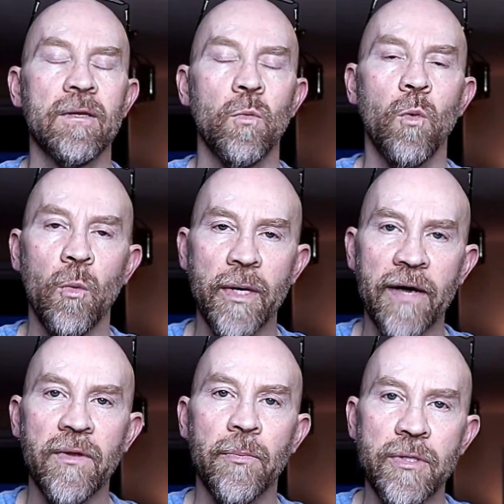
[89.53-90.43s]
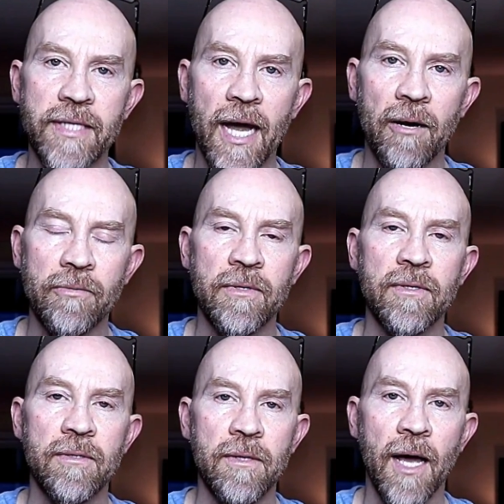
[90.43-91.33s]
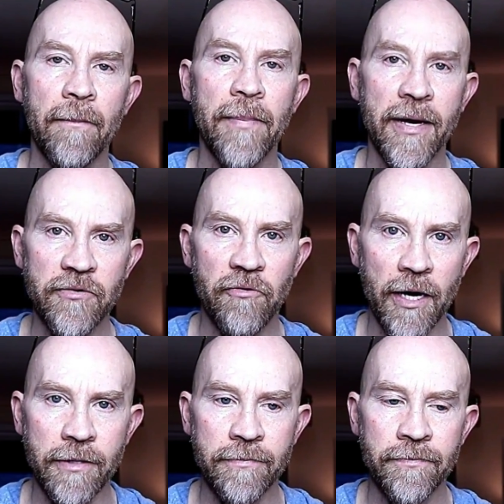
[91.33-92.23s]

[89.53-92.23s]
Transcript: When we have to put down our best friend.